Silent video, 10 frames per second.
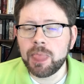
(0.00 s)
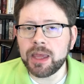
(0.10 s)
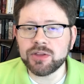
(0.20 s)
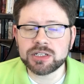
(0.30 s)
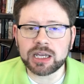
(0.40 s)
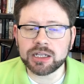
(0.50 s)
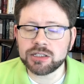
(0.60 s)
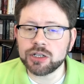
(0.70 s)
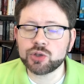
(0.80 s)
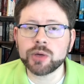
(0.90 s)
in the second
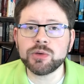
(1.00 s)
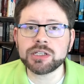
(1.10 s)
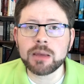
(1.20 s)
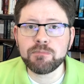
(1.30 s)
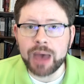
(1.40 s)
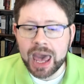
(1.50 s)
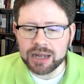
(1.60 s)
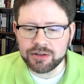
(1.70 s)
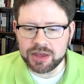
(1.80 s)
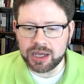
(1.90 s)
century was a
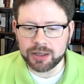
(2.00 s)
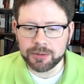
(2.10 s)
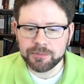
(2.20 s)
bad thing.